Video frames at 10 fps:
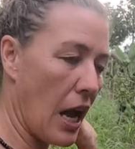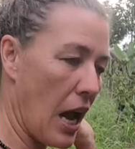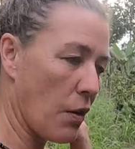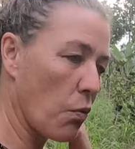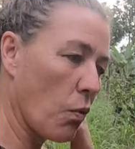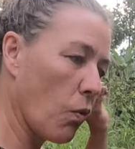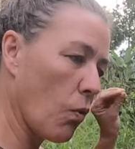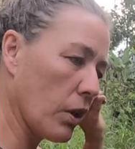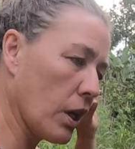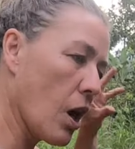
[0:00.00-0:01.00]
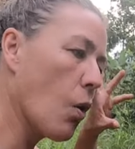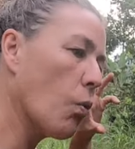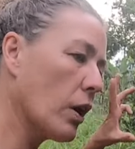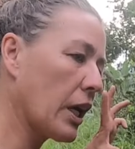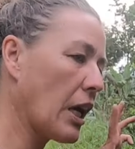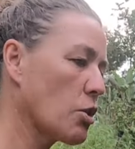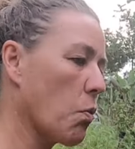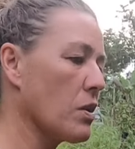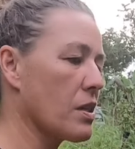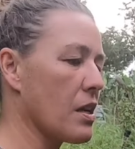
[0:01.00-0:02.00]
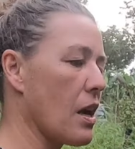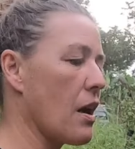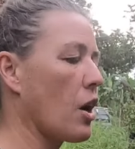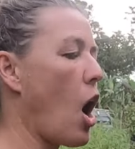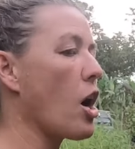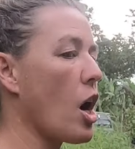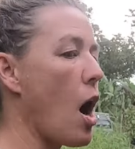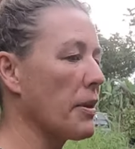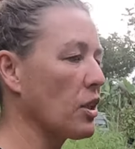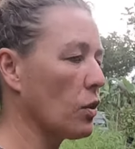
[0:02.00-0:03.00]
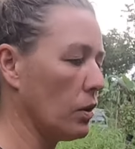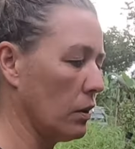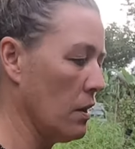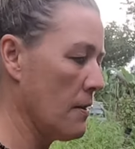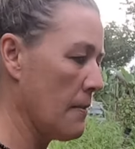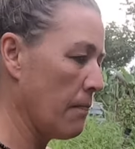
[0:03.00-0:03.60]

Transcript: and, working towards a common goal.